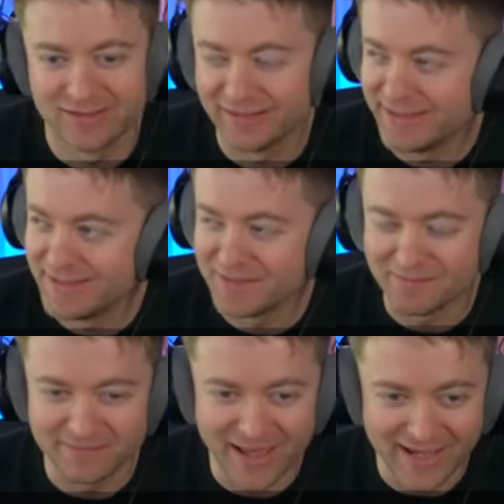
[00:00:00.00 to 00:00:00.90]
He's
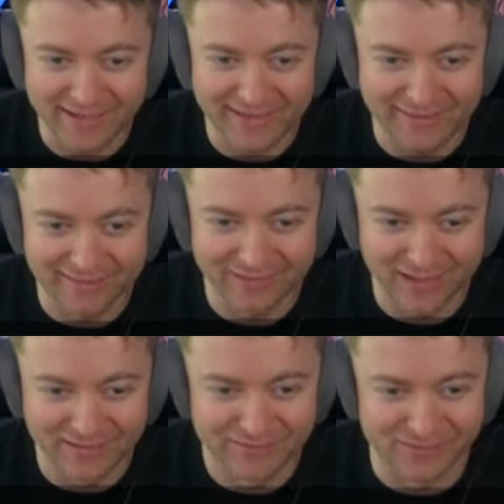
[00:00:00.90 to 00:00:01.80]
making a
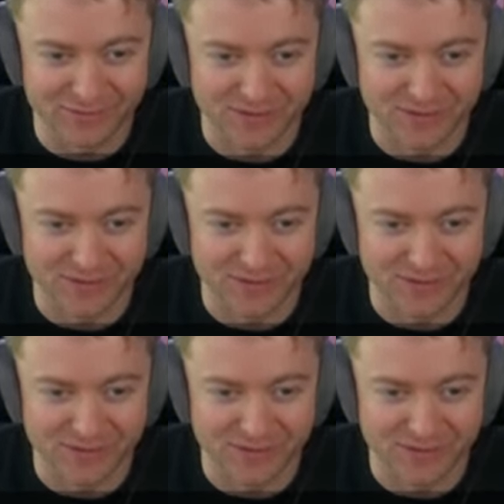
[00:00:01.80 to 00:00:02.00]
run for